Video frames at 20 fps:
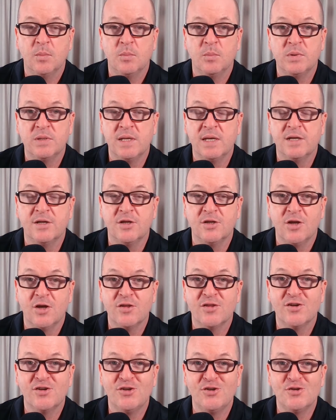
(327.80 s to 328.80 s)
But then
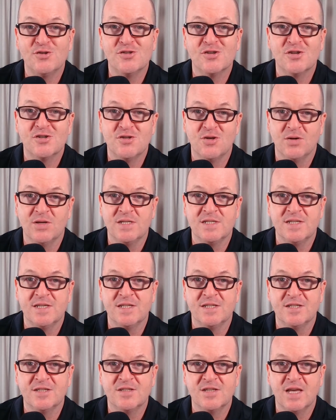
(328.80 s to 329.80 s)
another user joins
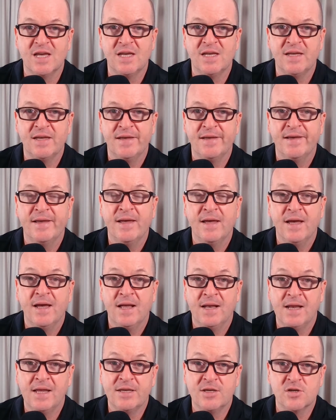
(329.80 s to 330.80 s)
in to say,
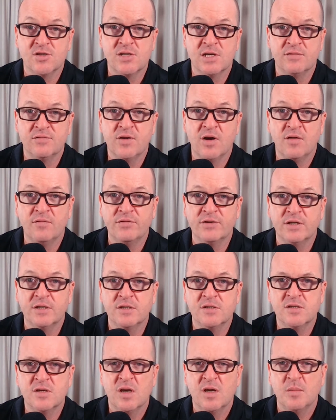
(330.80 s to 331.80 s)
I like your
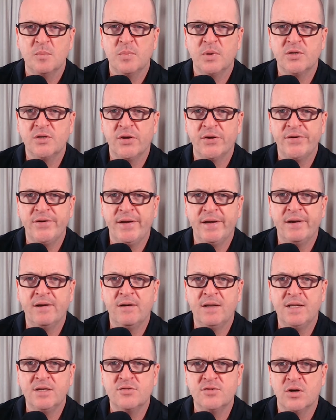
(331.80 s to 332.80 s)
self-confidence, but your
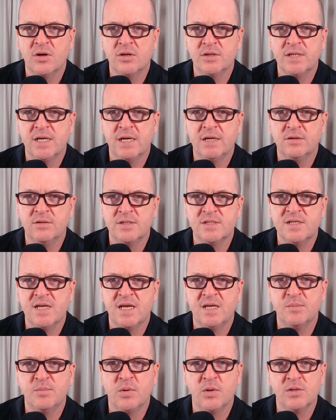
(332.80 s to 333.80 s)
yearly drawdown is
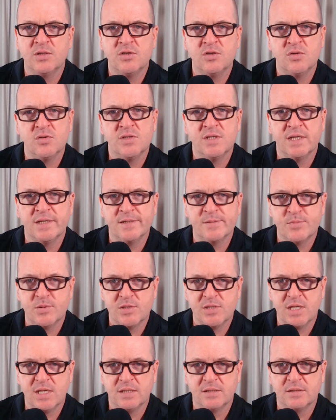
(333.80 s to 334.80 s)

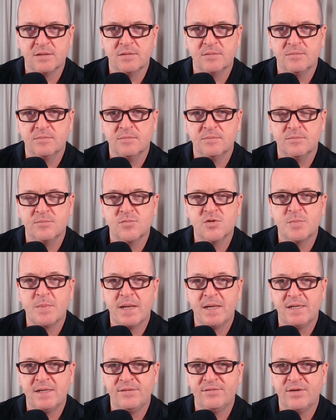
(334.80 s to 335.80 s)
10.26%.
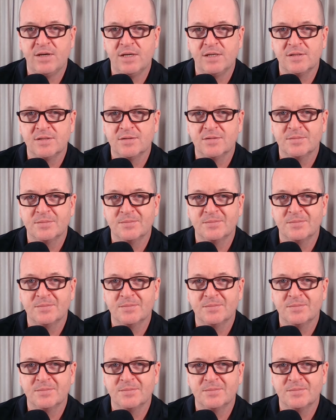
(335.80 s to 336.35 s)
Smiley face.